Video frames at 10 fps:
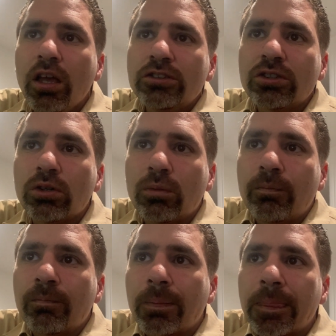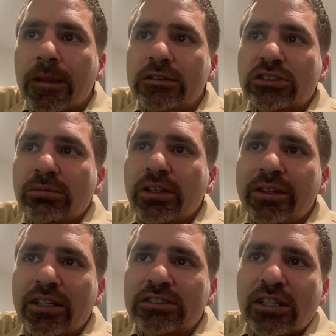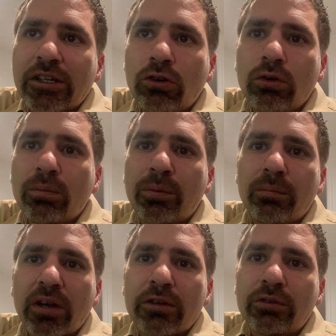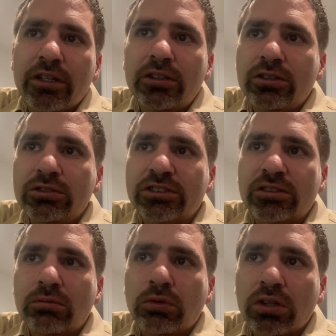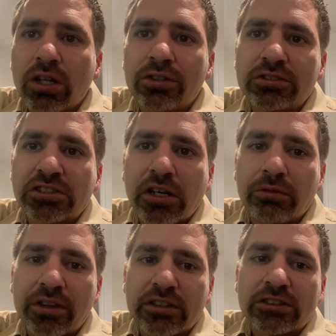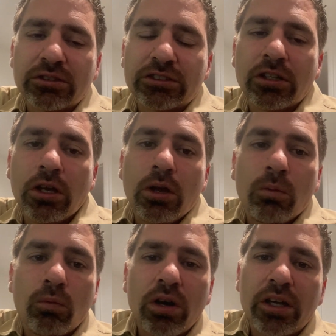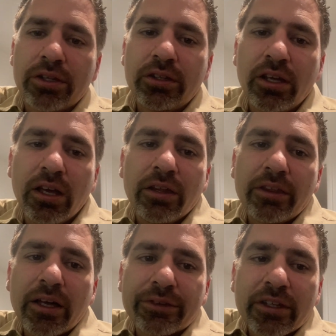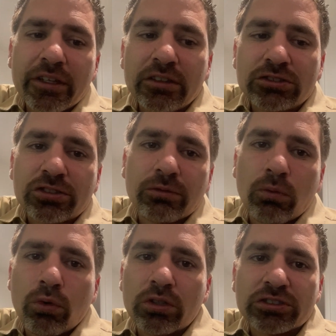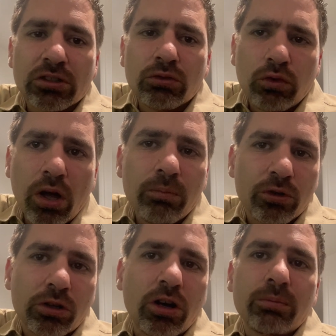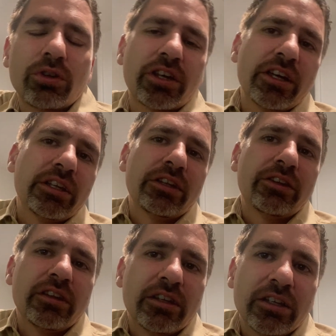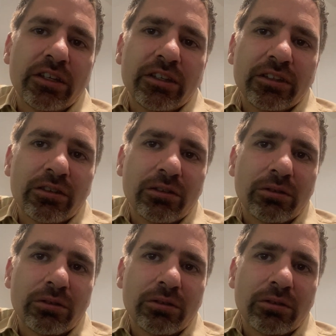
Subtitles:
So some of the things I hope my readers will understand with this is, one, that the English Civil War is a lot more complicated than